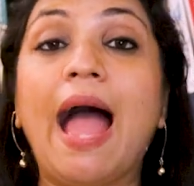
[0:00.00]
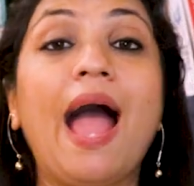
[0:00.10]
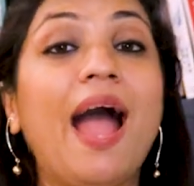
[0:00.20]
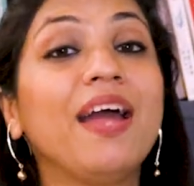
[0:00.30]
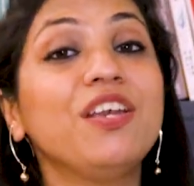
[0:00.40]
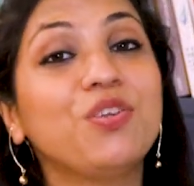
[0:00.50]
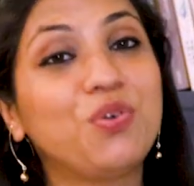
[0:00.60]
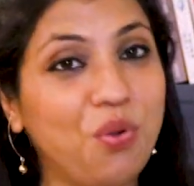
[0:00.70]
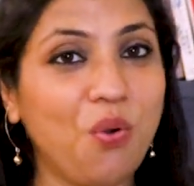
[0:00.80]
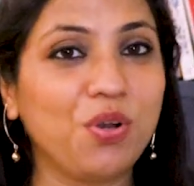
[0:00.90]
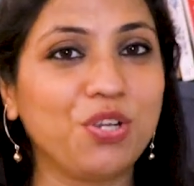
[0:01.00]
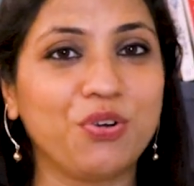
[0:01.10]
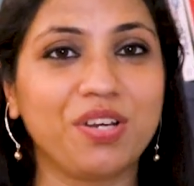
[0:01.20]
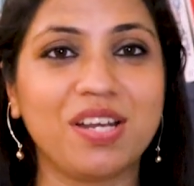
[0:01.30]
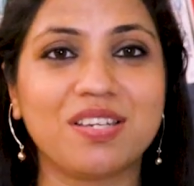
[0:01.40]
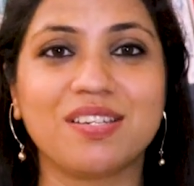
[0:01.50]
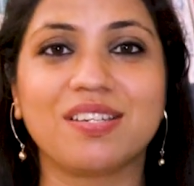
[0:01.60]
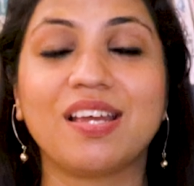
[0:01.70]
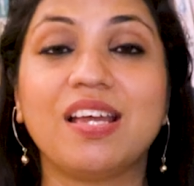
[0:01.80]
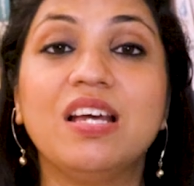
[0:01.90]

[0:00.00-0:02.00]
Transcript: and goal-oriented.